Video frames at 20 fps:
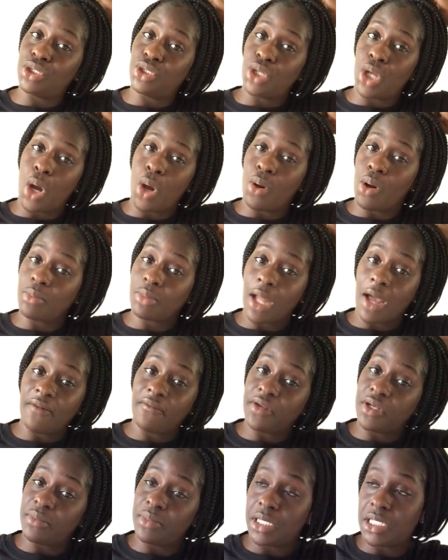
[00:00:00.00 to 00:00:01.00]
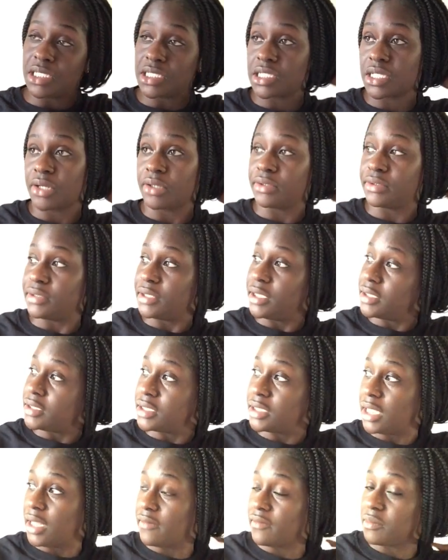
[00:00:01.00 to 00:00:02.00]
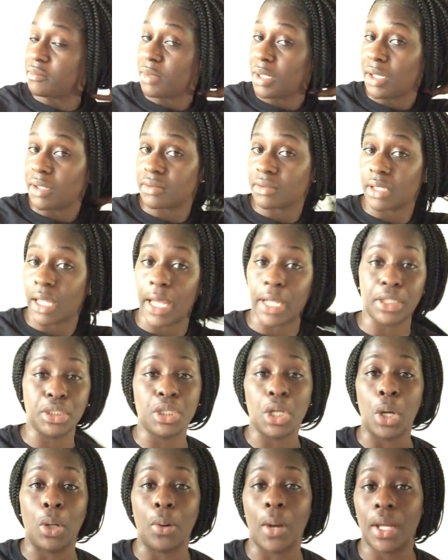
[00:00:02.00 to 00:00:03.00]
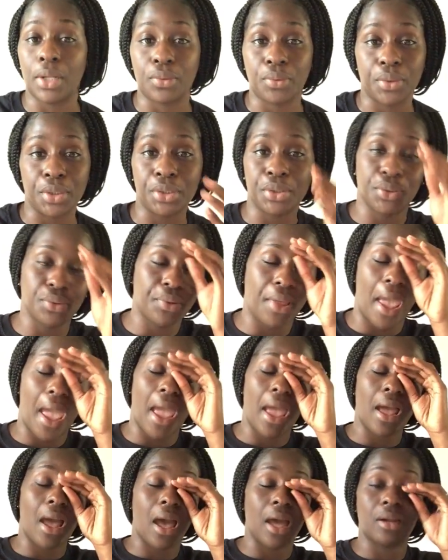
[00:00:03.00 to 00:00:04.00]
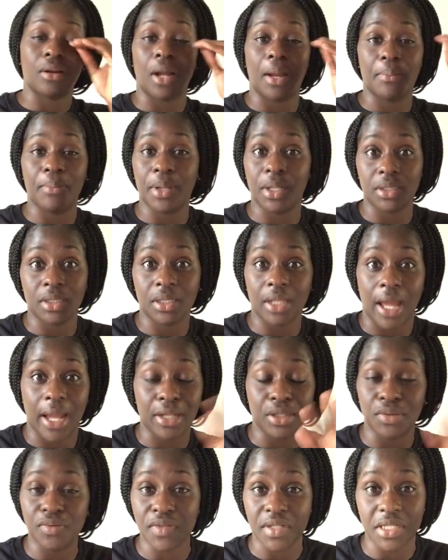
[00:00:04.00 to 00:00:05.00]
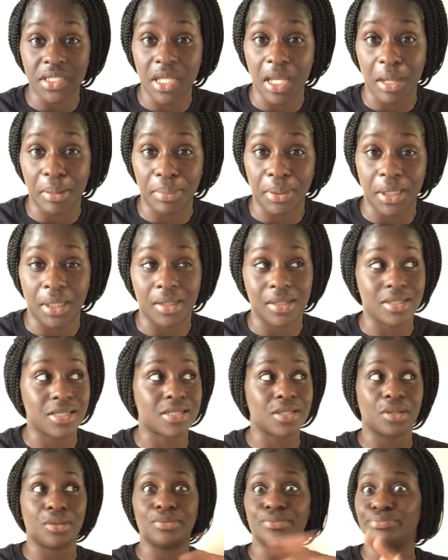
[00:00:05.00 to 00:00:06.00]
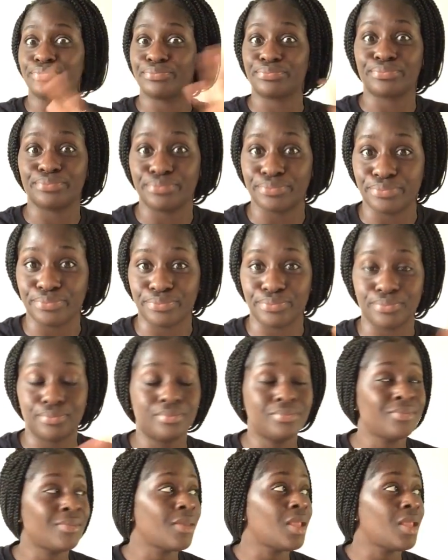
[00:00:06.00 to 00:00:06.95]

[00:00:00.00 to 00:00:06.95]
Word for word: no, I'm not going to be inserting nothing every month, like, no, I don't want to do that, I, I barely like using tampons, so, mm-mm.